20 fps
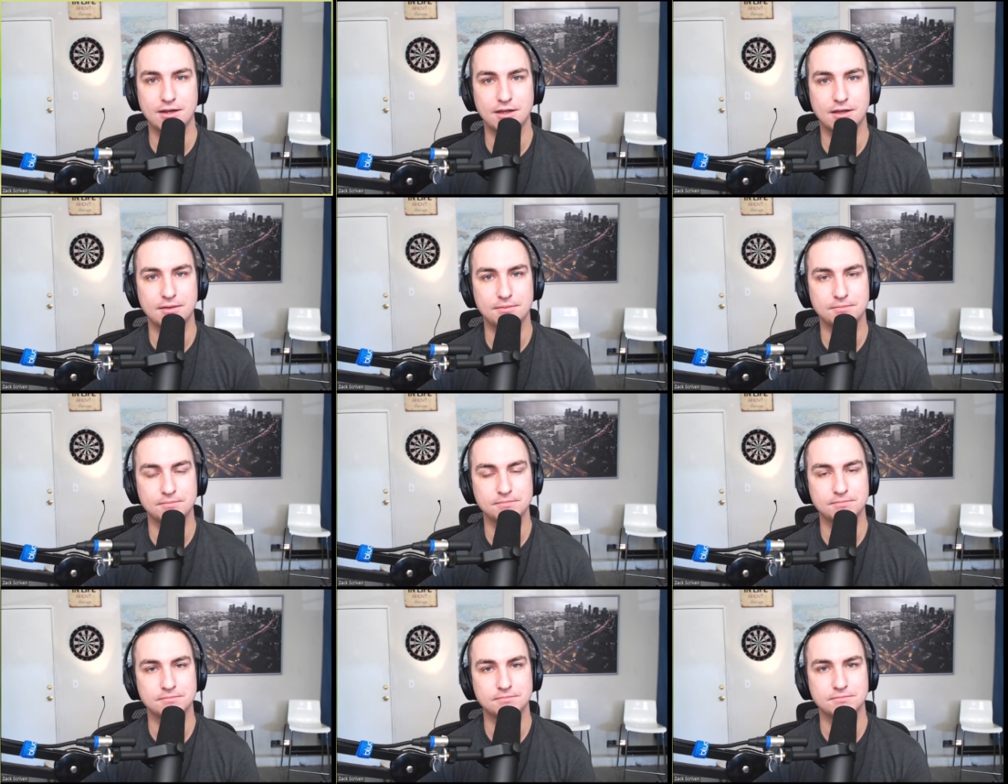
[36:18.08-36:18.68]

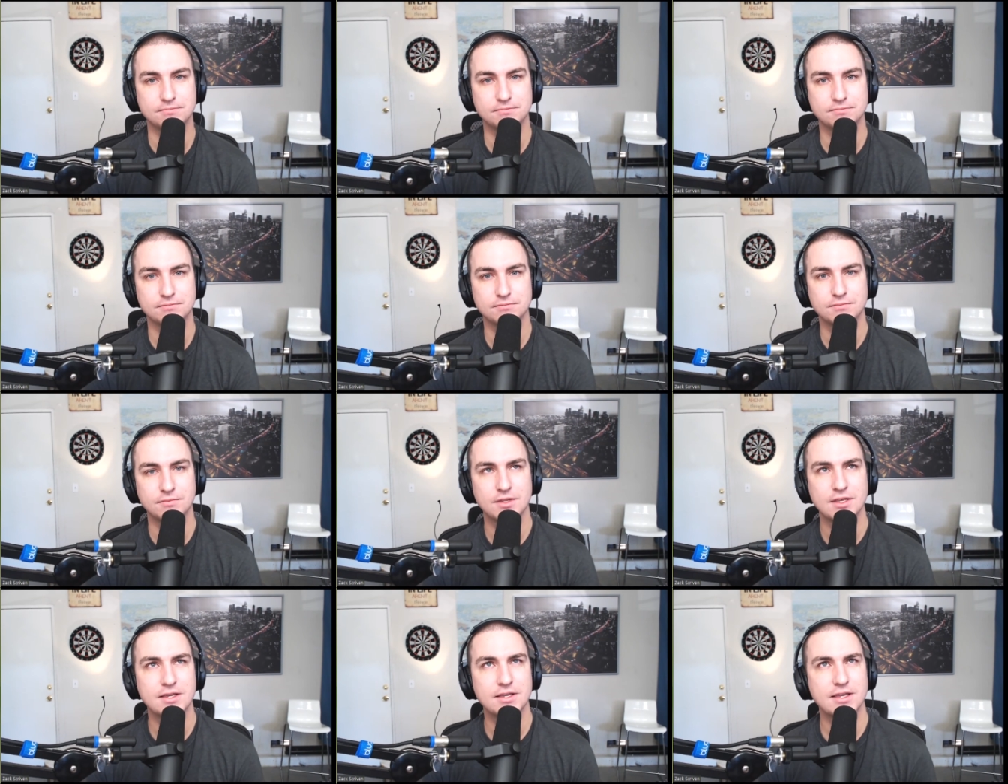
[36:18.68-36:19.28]
And
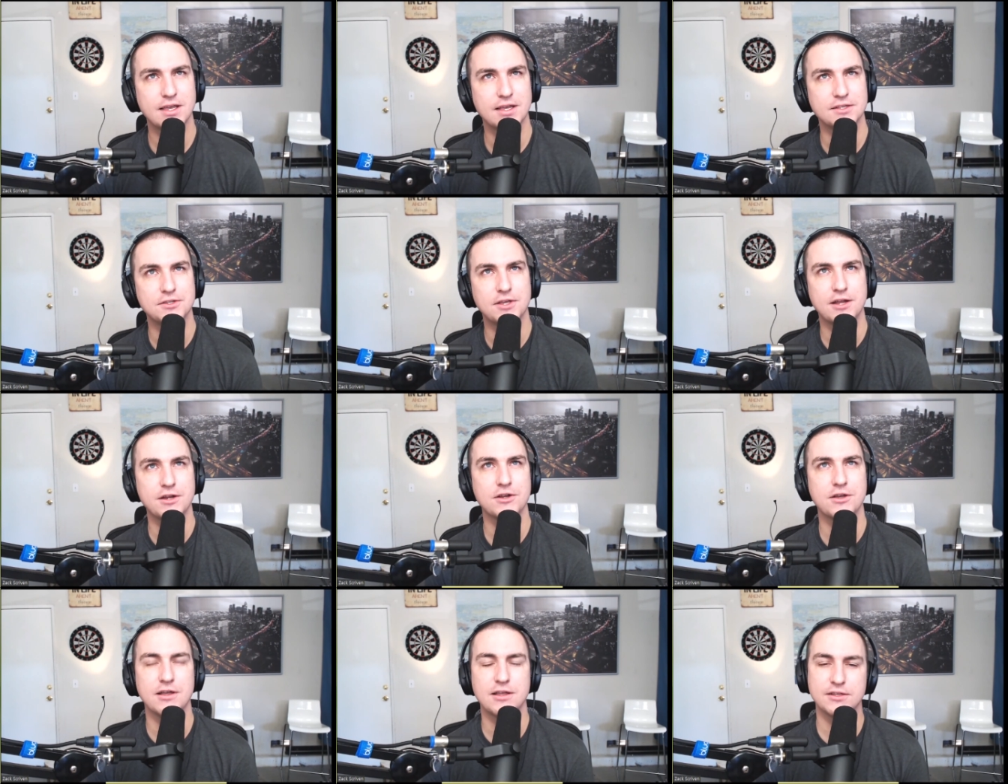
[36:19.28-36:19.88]
yeah, so
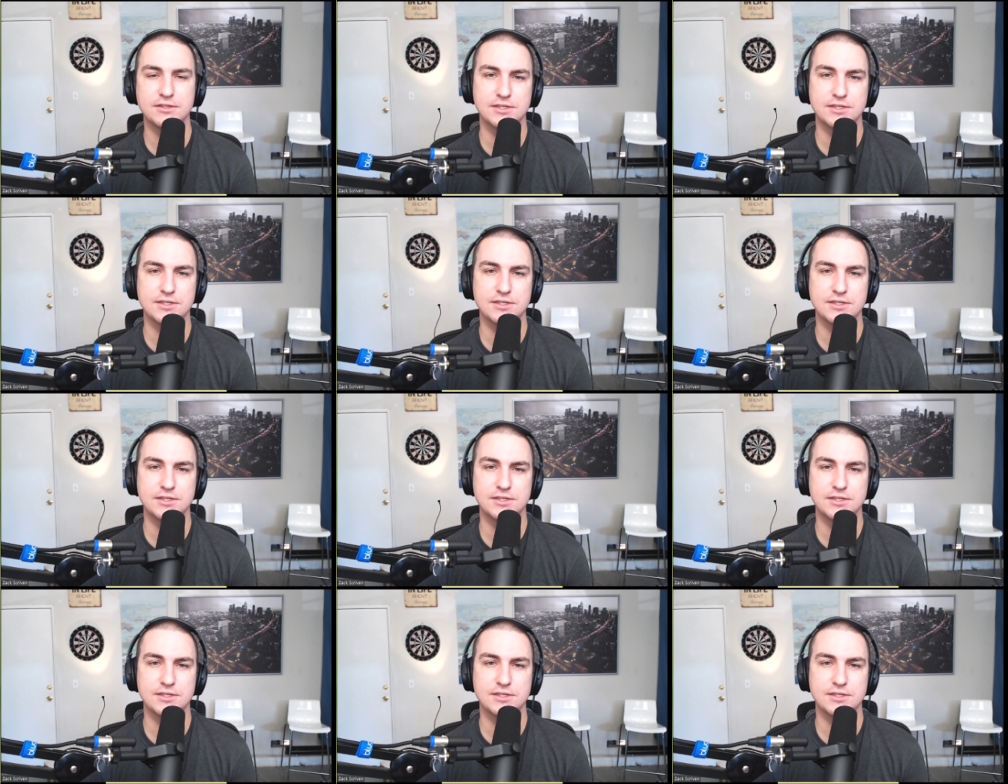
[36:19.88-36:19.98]
I don't know.